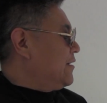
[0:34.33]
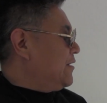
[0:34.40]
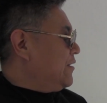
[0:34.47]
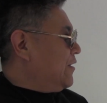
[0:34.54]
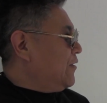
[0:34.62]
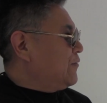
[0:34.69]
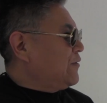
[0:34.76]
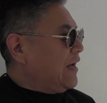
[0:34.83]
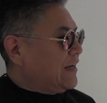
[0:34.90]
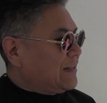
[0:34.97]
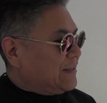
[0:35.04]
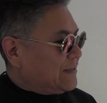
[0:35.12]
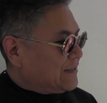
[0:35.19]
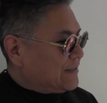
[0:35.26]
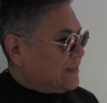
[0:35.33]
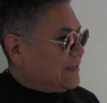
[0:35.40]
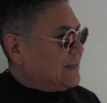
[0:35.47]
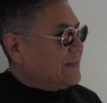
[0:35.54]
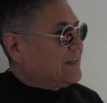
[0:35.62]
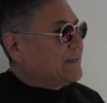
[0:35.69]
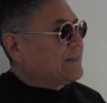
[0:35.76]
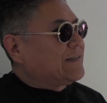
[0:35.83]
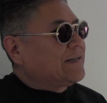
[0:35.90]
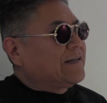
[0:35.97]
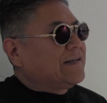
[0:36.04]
you know, necklaces.